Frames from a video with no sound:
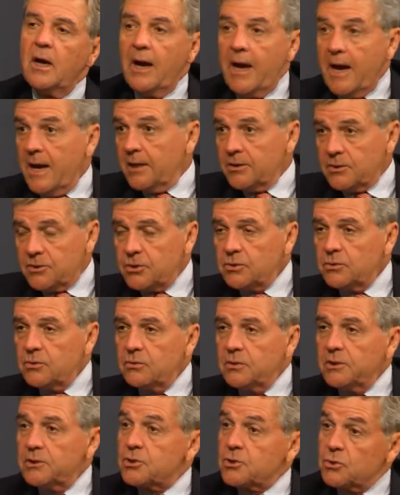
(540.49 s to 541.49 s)
and
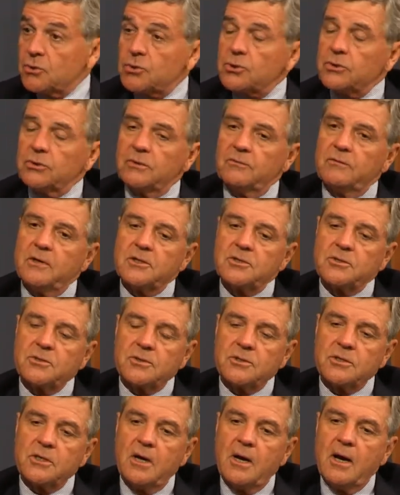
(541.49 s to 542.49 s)
to institutional investors.